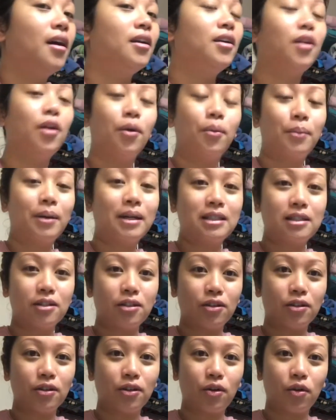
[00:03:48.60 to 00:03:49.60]
you know, mix in
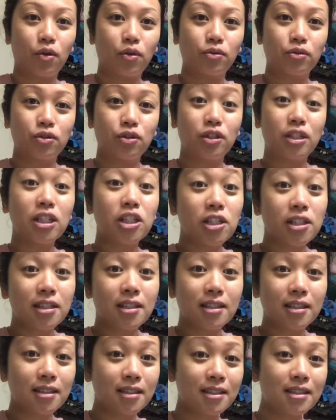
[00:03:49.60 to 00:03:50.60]
your little own
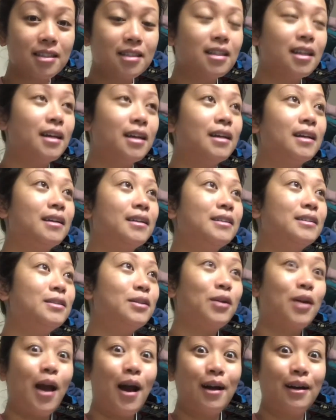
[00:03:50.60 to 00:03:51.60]
traditions? So
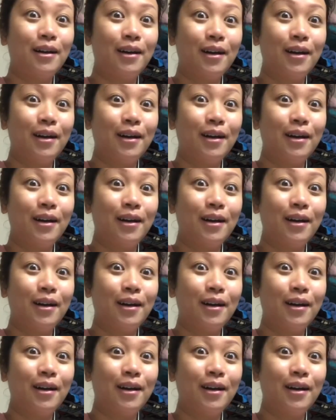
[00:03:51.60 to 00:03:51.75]
yeah.